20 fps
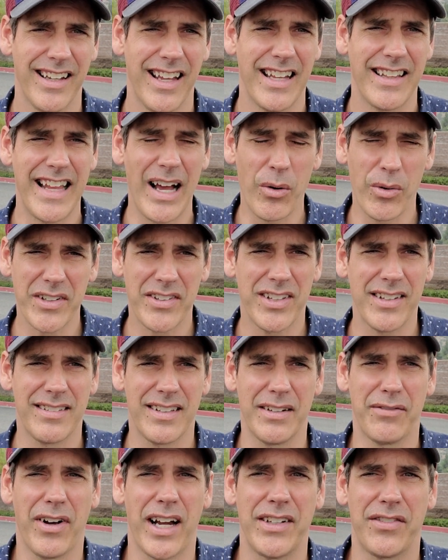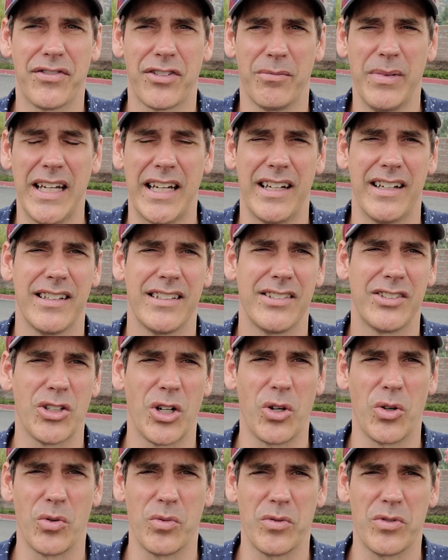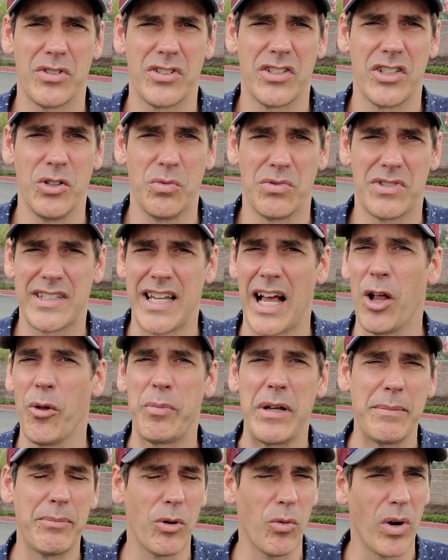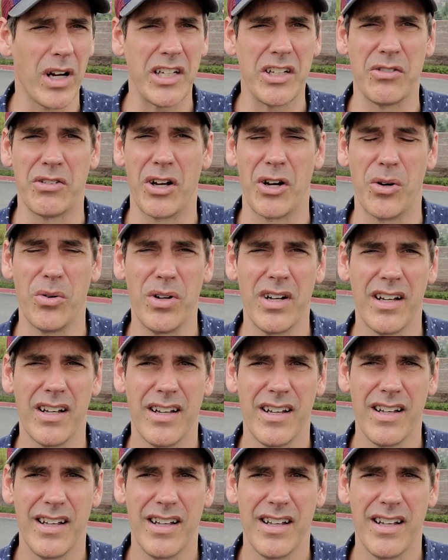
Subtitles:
And that was his advice for me. So you tell people what you know,